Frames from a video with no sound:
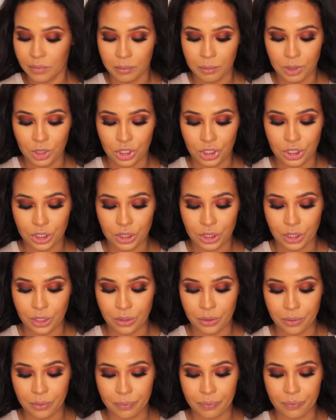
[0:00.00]
But she's
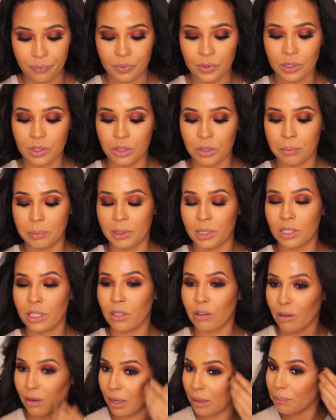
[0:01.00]
cute. You build
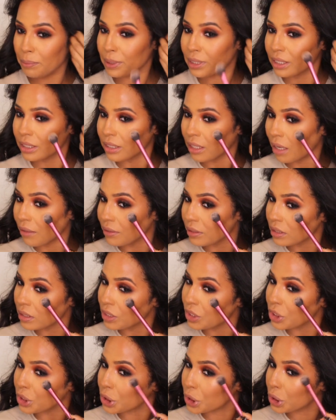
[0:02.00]
her up because obviously
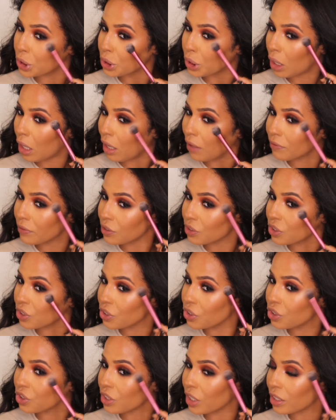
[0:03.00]
she's soft and
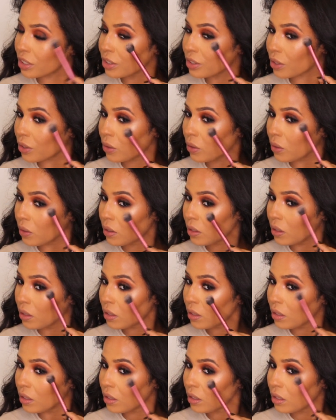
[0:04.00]
she's gentle.
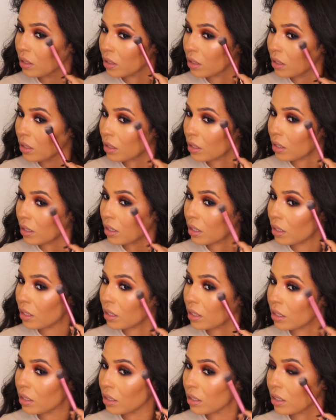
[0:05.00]

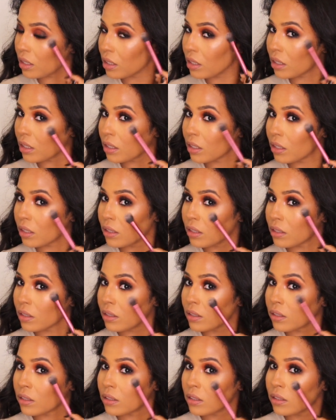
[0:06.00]
And
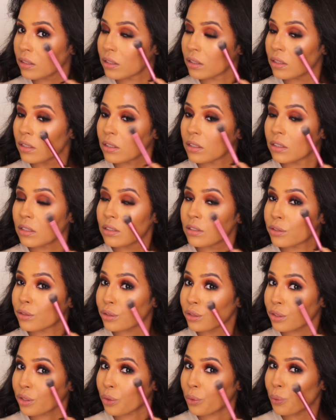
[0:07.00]

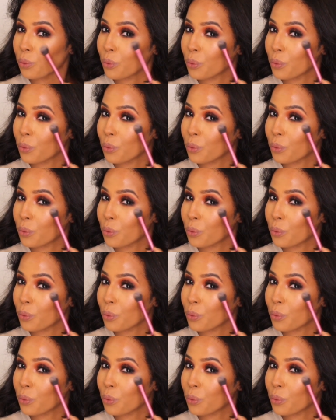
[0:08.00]
see?